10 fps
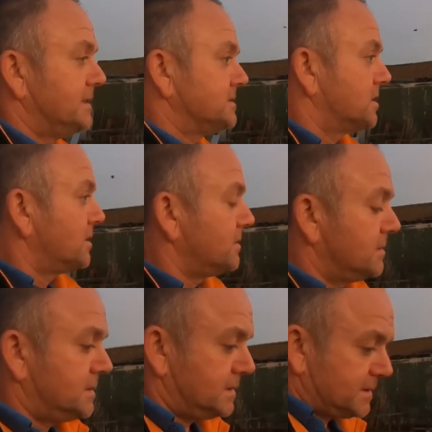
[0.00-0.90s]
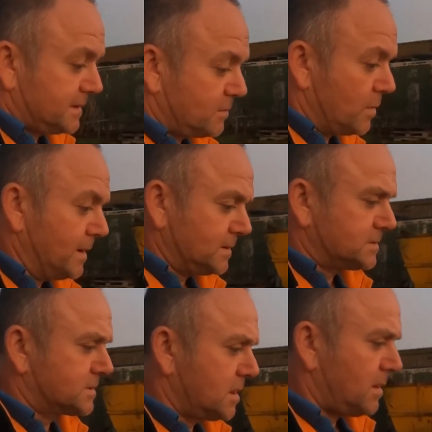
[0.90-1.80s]
He's got, I think
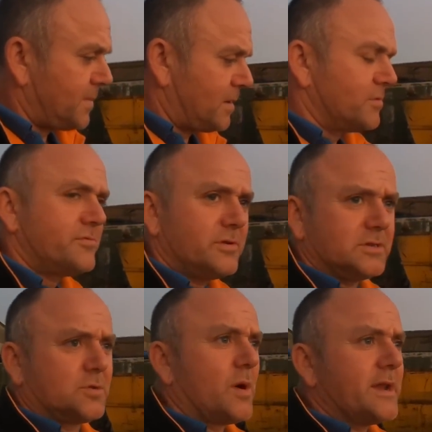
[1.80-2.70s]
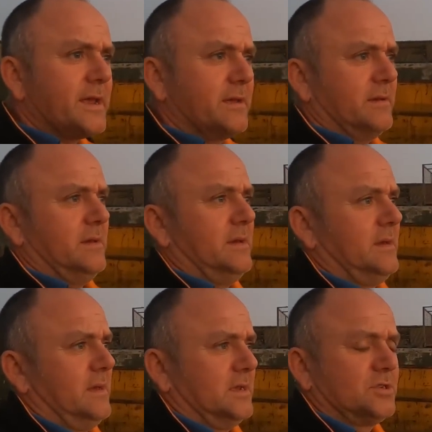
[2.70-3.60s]
Will's got about 120
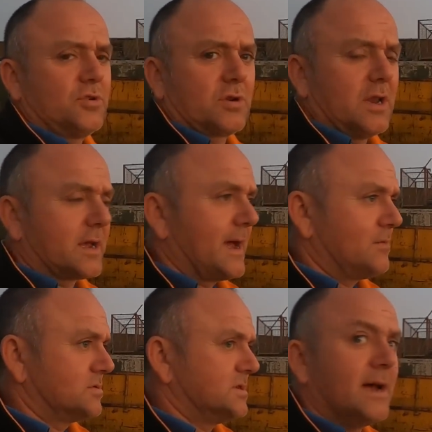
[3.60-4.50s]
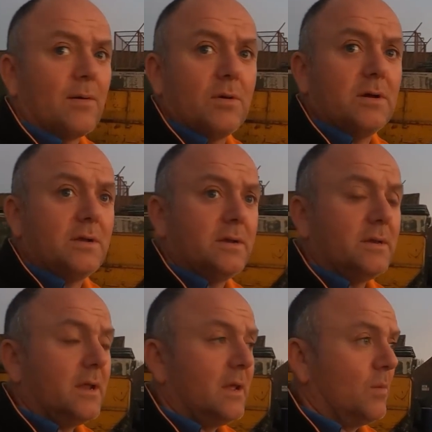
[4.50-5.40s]
suckler cows now,
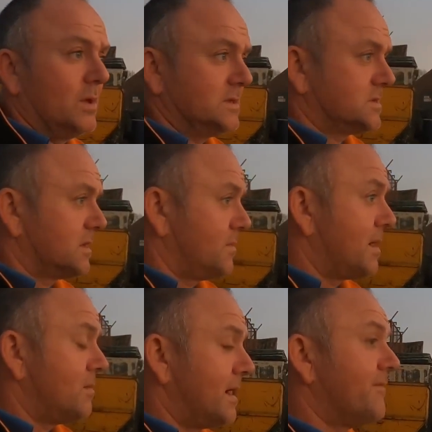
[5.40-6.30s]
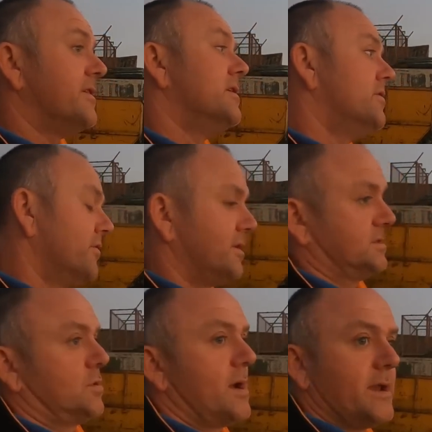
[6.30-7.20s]
and Will's on about having another
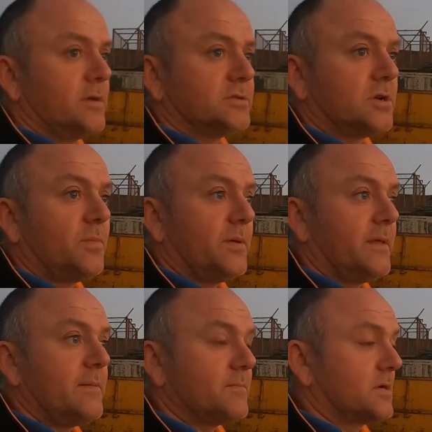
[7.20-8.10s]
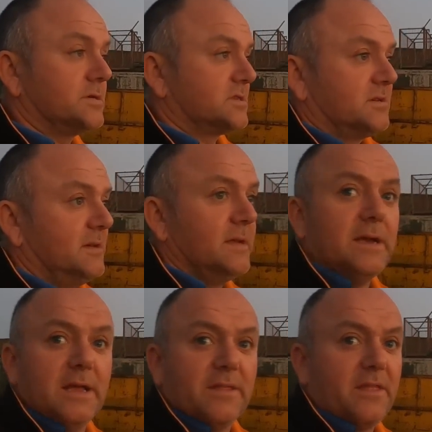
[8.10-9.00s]
20 on top of them, because
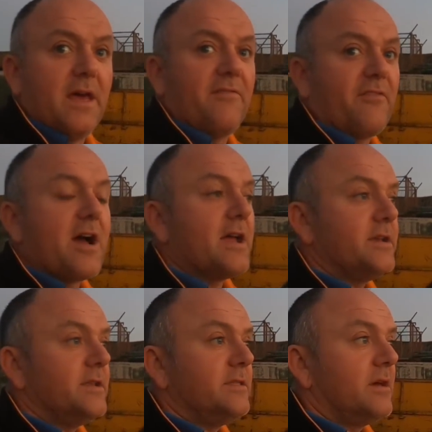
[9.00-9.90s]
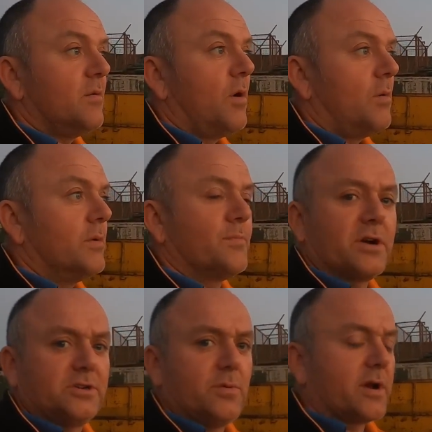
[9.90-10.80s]
they're finding that what with
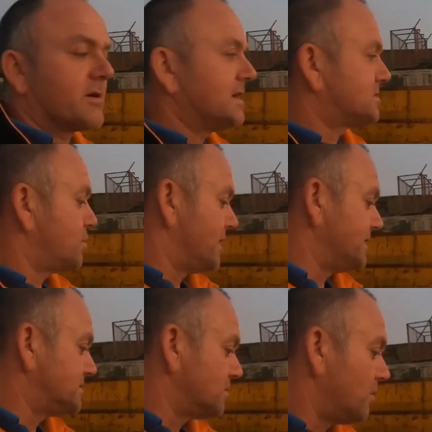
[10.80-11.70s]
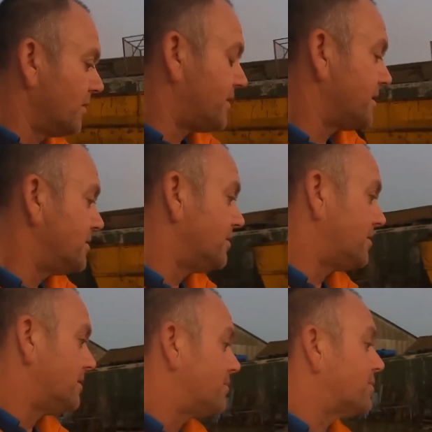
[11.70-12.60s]
pressure with grass weeds and one thing and
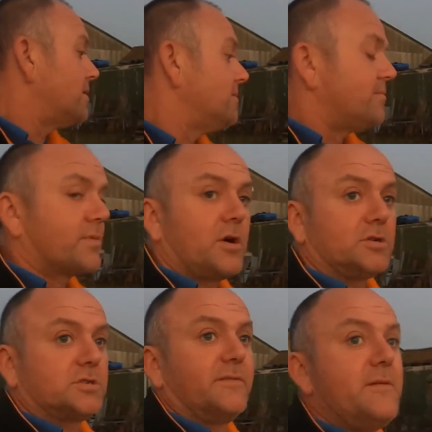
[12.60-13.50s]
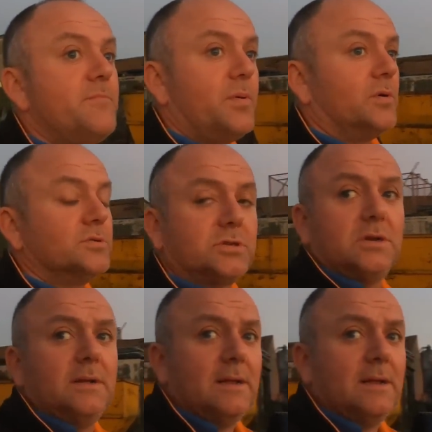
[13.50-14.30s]
another, and cost of inputs,